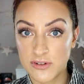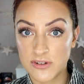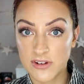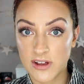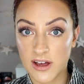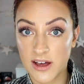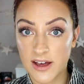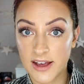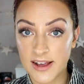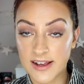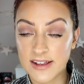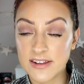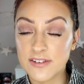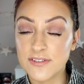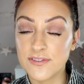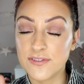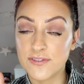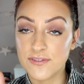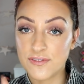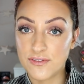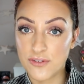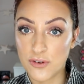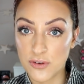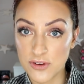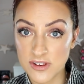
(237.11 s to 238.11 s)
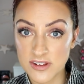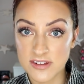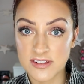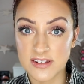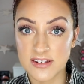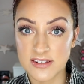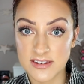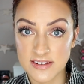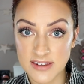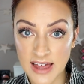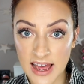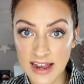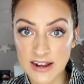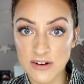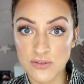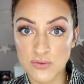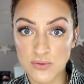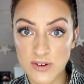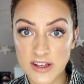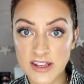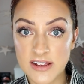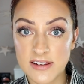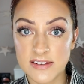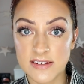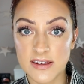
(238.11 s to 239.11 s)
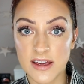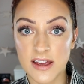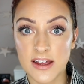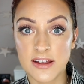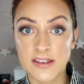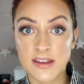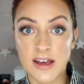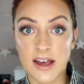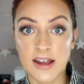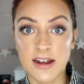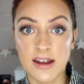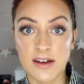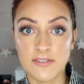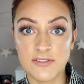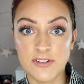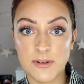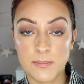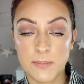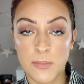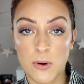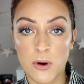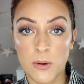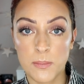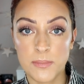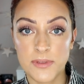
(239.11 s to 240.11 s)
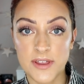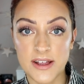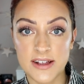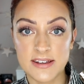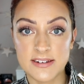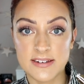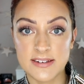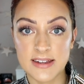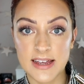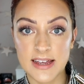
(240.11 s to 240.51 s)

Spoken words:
size for this exact reason. I love to pop this